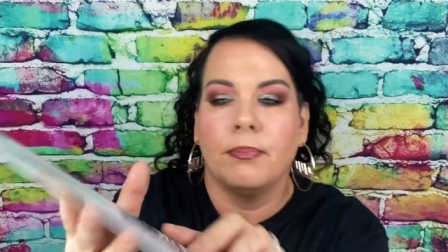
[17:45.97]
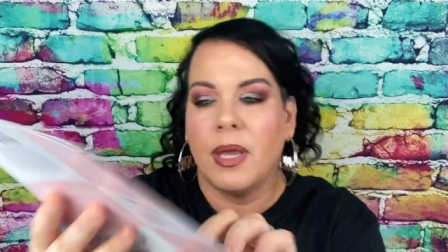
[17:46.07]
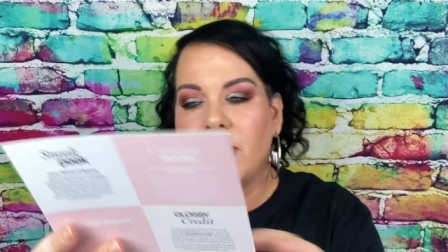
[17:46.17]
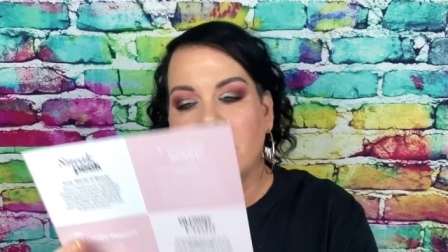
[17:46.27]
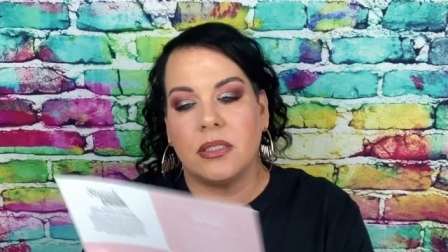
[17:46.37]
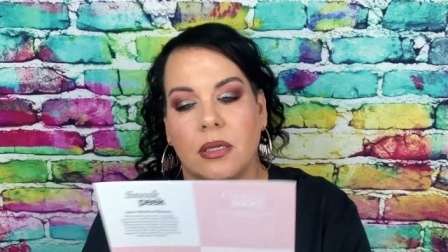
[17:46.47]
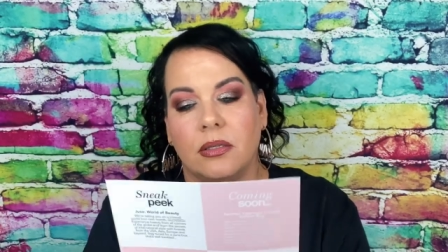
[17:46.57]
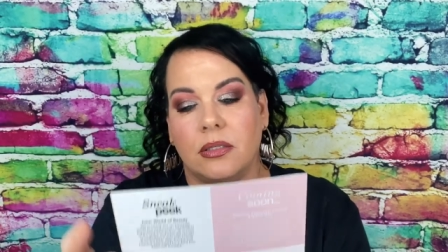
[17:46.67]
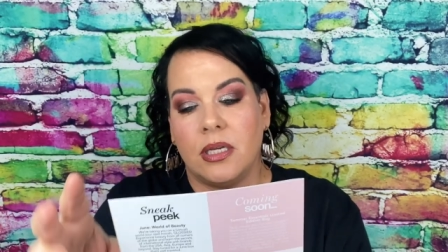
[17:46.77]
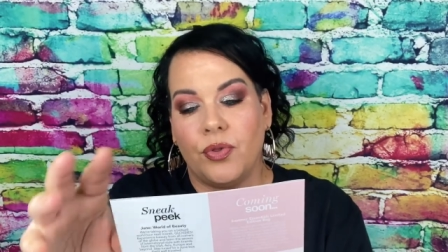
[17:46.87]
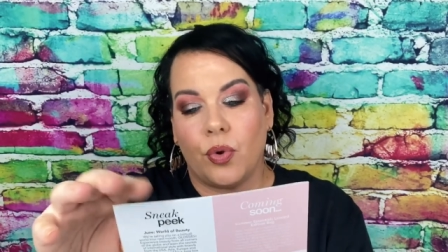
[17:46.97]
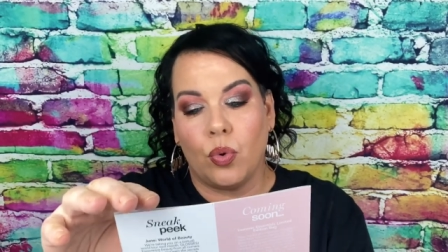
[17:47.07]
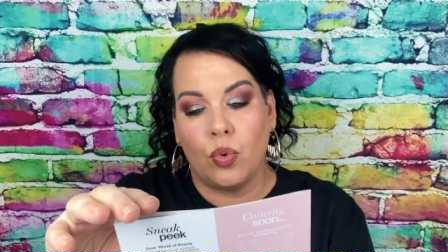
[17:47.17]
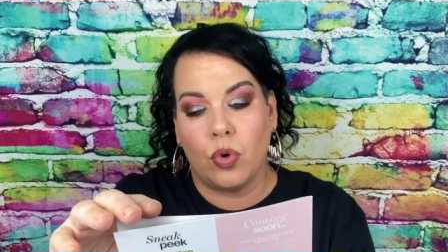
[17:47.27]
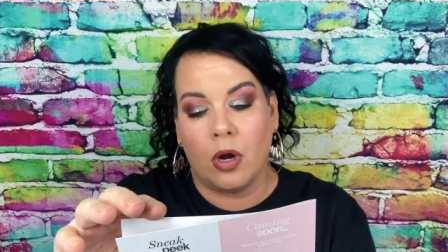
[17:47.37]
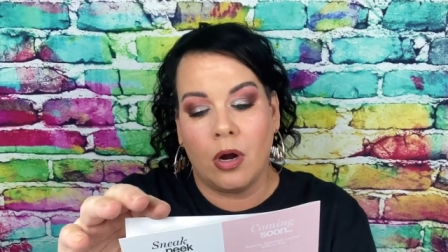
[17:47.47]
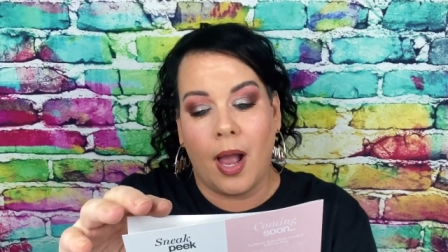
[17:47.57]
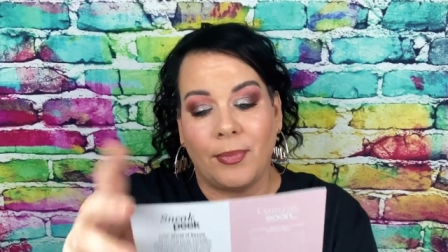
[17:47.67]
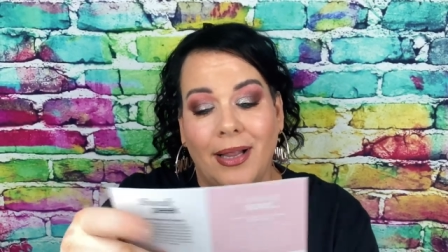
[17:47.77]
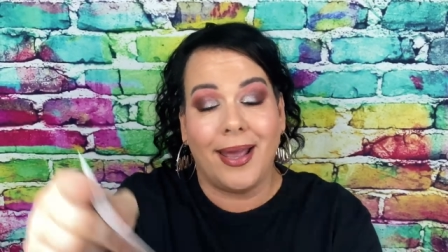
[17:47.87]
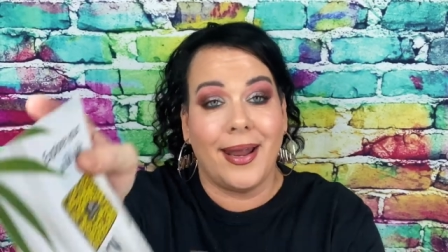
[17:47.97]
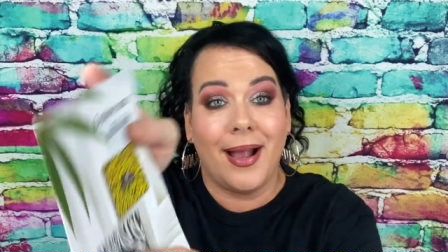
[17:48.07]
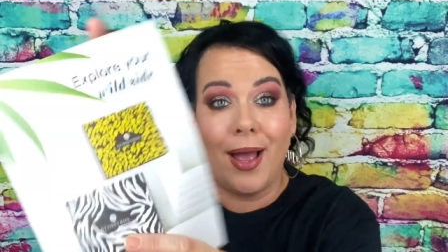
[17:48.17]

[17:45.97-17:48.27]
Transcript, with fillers: maybe a, either or. I'm glad I